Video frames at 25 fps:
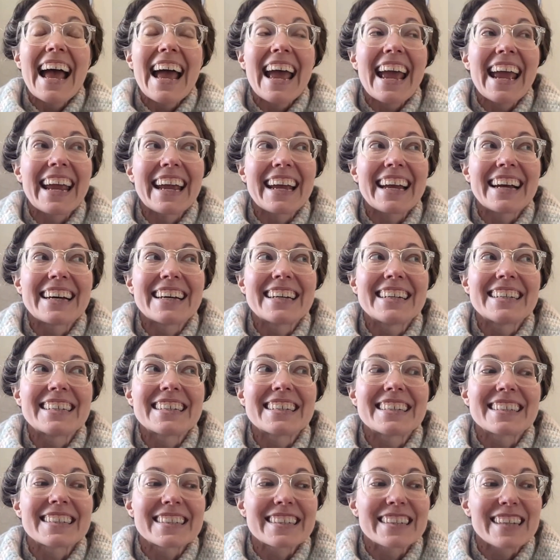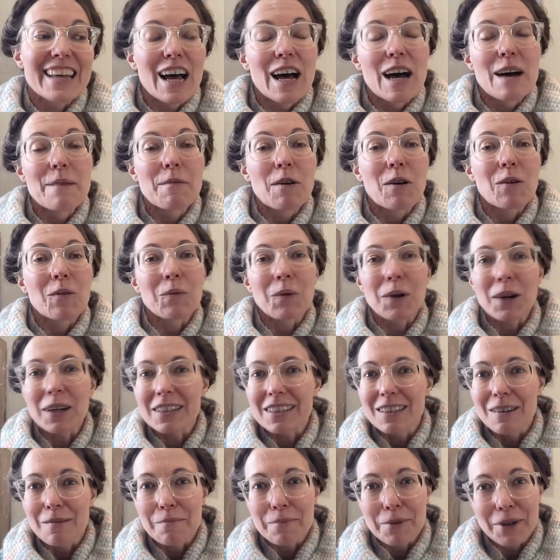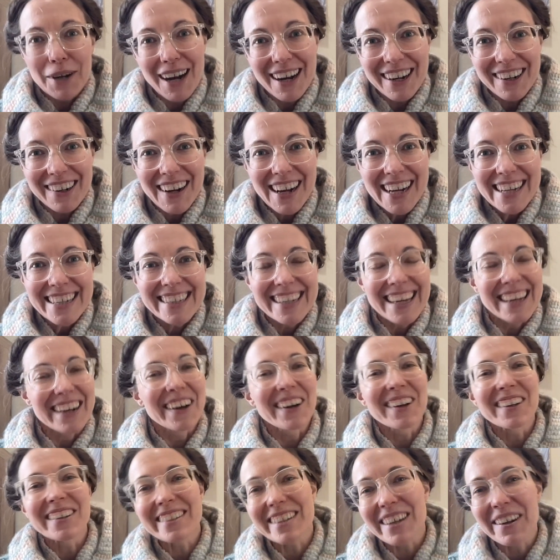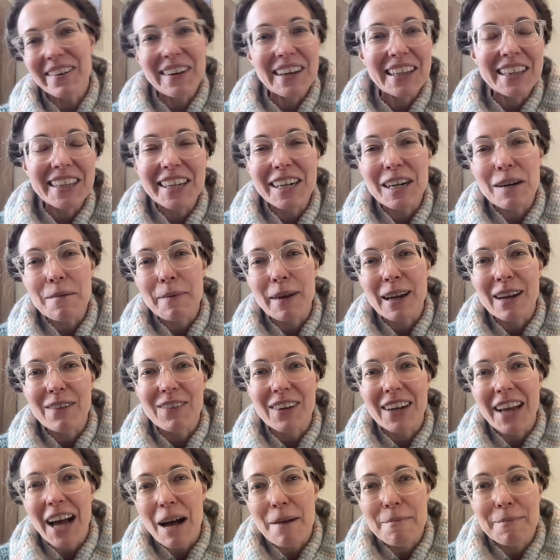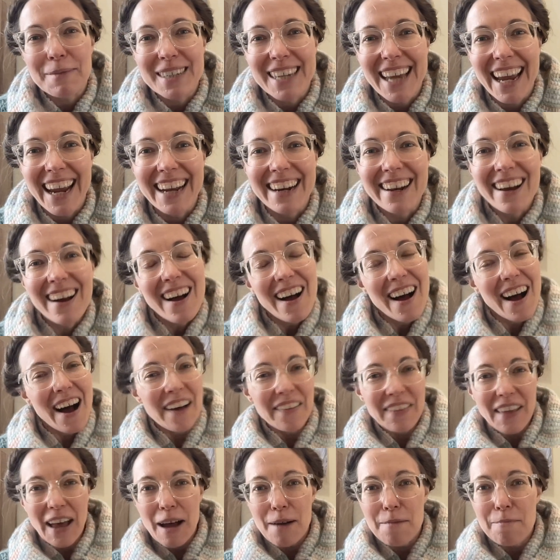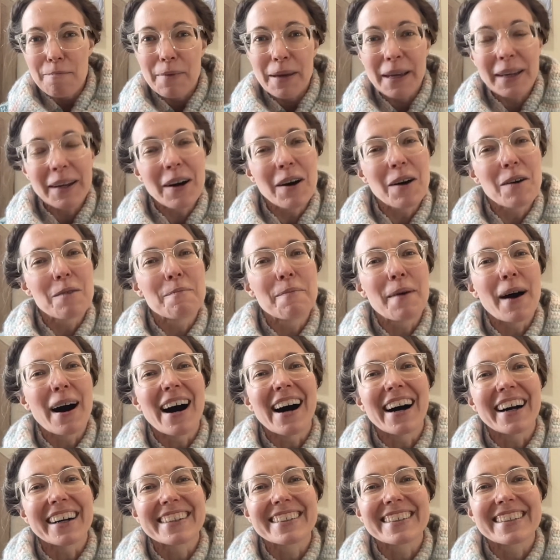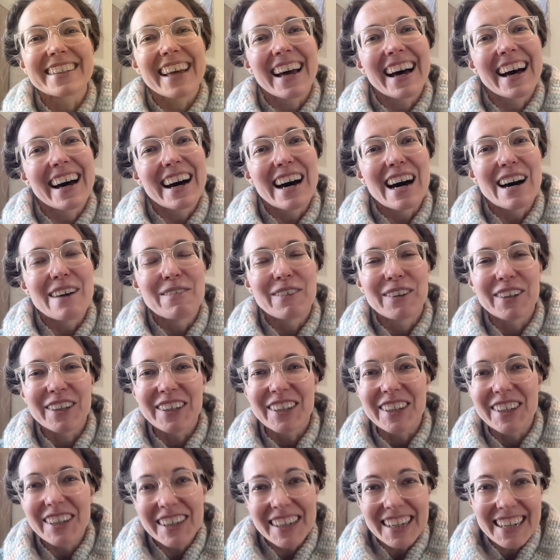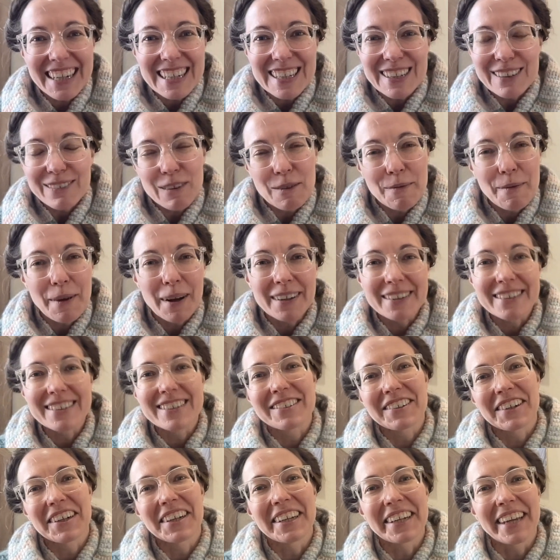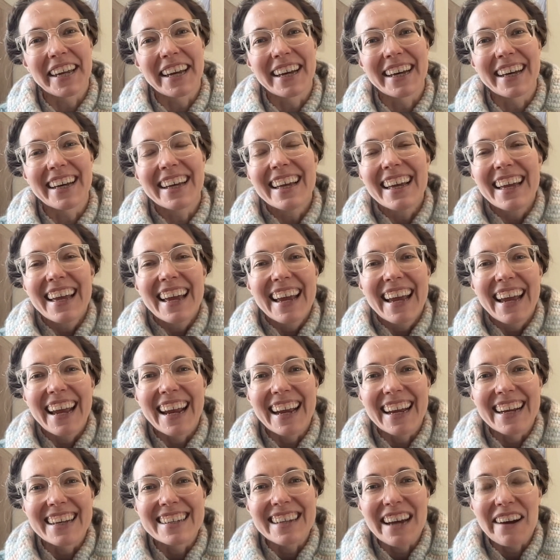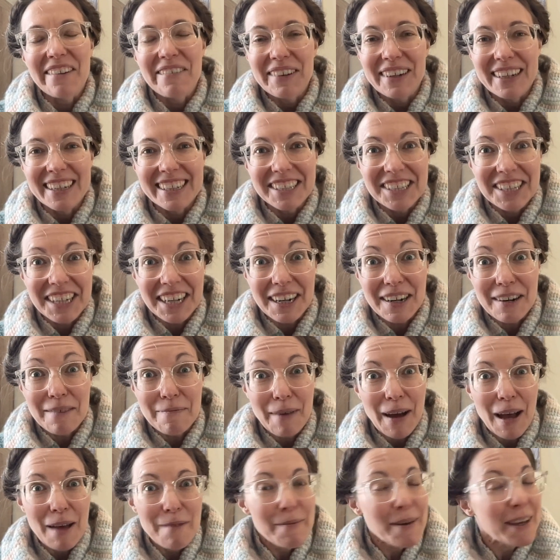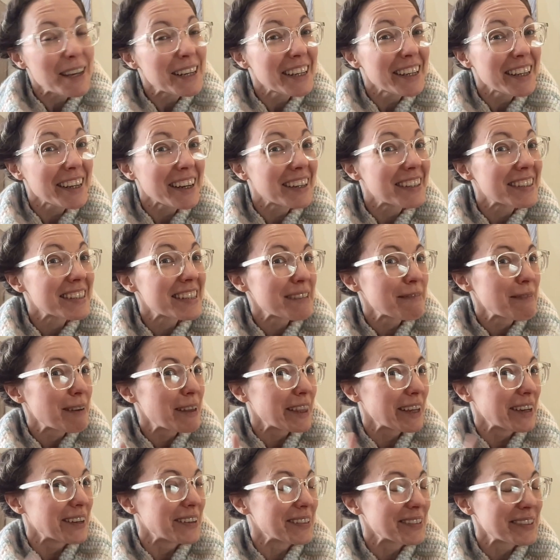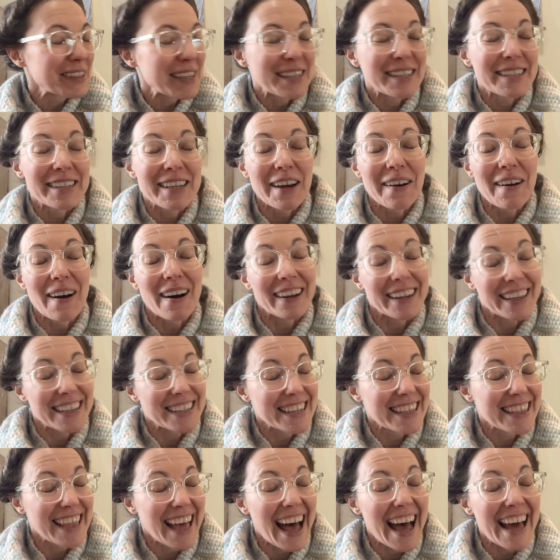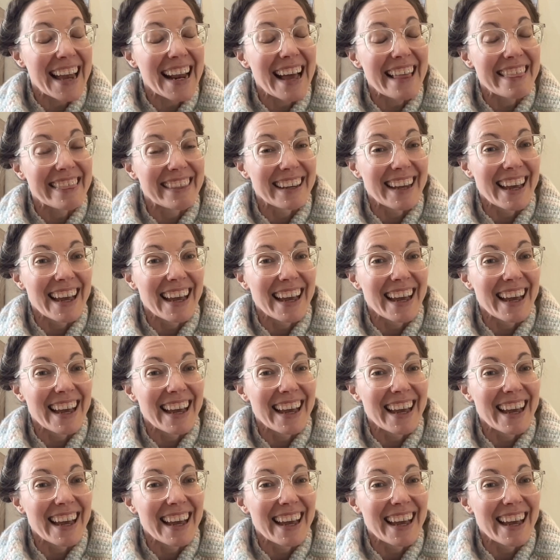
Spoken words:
and some works in progress, and also a little bit of an update on that big old box of goodies from Australia. And I want to share my opinion on some of those. So I'll get to that at the